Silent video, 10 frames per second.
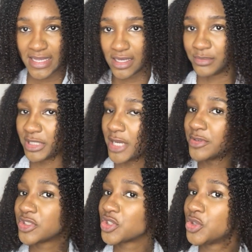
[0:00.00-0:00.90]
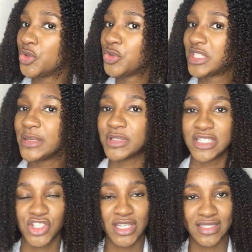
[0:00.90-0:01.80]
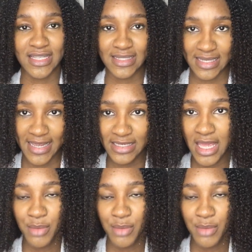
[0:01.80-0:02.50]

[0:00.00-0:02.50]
I'm going to deep condition as I said.